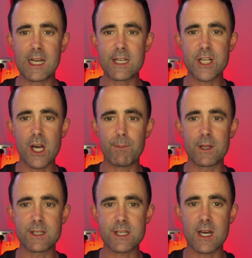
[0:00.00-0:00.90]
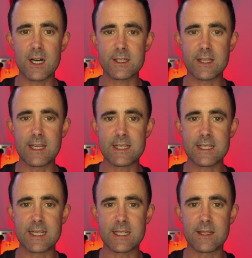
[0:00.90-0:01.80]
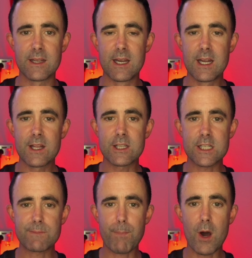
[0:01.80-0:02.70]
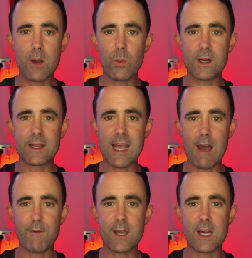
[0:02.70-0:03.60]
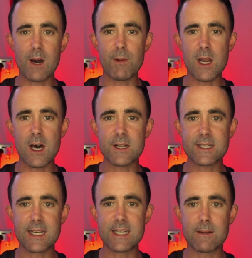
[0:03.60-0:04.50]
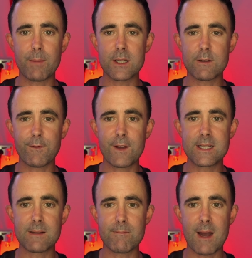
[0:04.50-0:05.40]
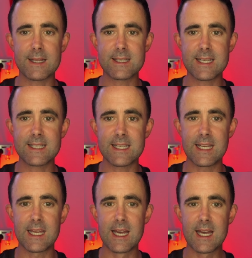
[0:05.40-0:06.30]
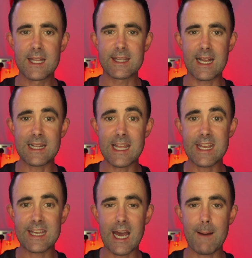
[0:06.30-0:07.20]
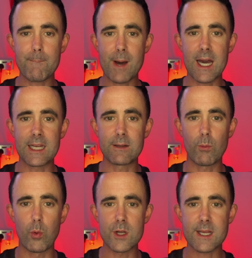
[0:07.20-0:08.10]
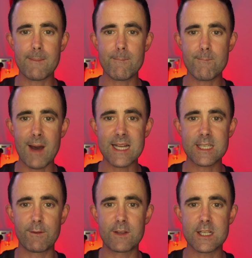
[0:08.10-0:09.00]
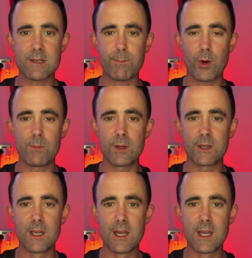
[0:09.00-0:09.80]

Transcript: turbulent start to this season. Despite winning the FA Cup last season by defeating Man City, their league campaign was a massive disappointment.